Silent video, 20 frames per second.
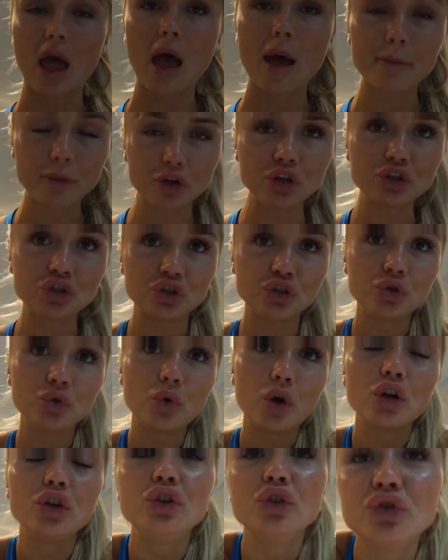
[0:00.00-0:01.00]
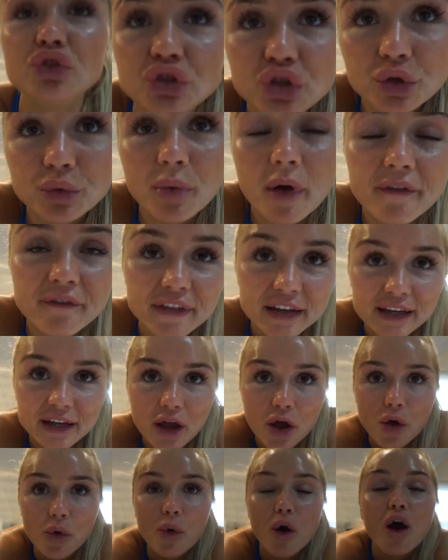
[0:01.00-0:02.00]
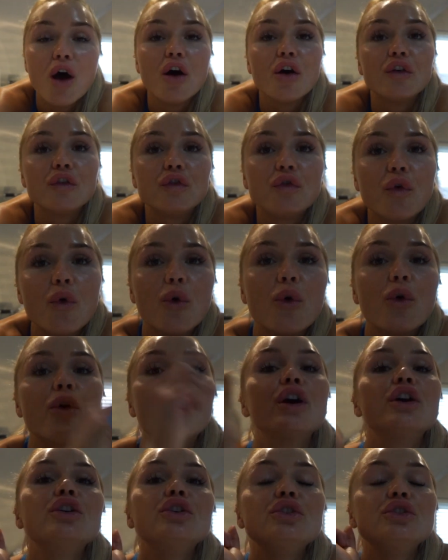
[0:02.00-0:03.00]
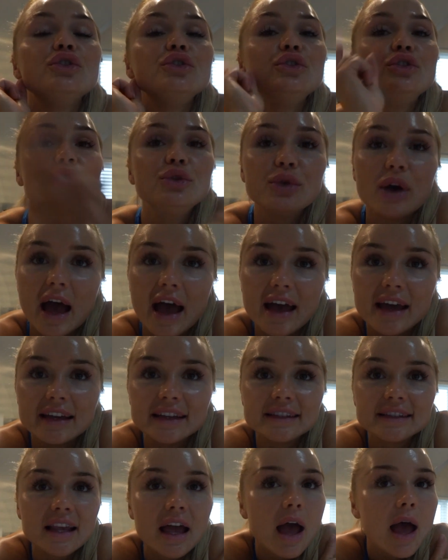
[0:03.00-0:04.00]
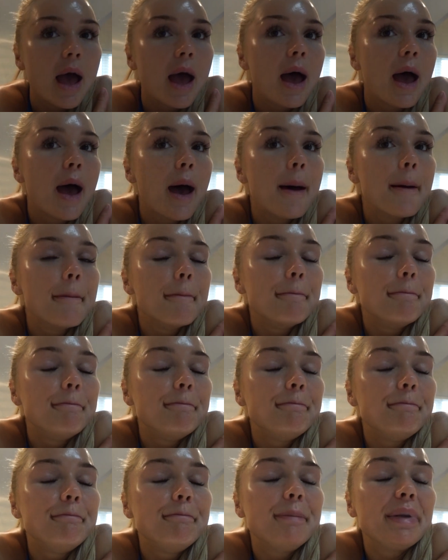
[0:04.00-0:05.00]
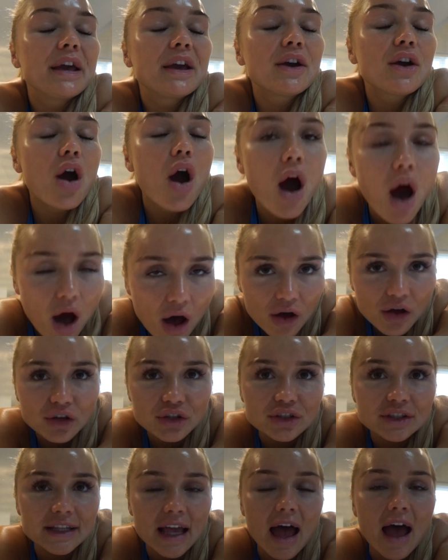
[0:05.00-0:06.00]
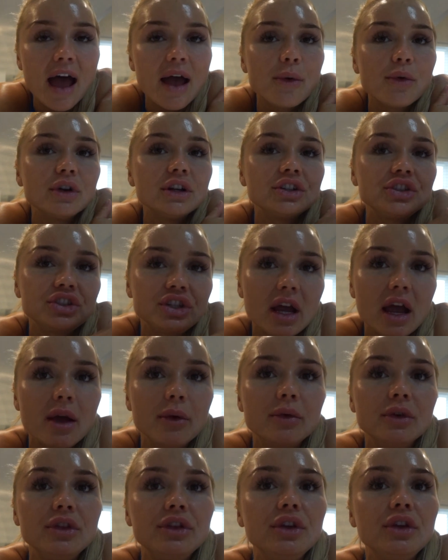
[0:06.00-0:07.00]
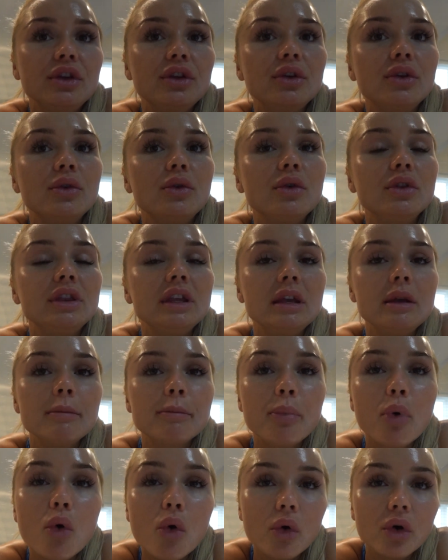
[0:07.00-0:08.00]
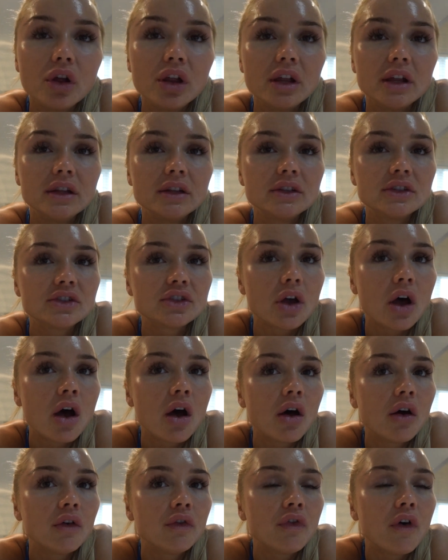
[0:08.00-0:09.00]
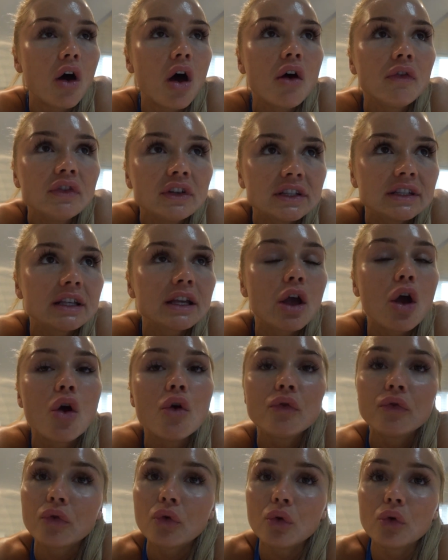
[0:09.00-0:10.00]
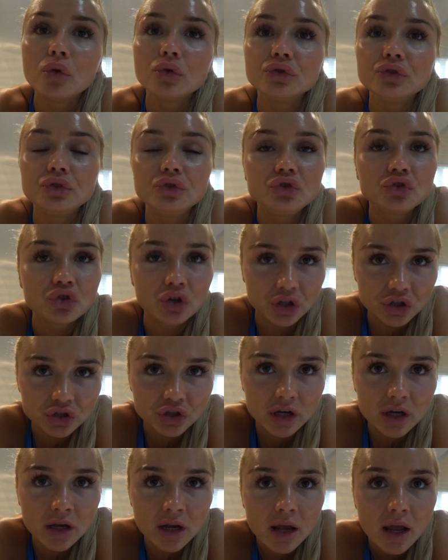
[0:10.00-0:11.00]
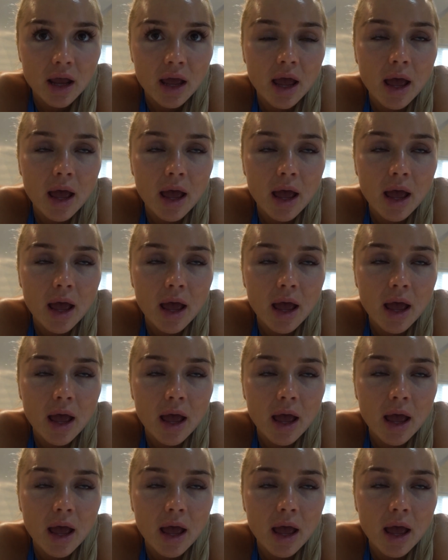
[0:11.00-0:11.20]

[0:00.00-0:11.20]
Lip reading: I'm gonna do a YouTube video for you guys, because I want to share with you the importance of obviously overall nutrition,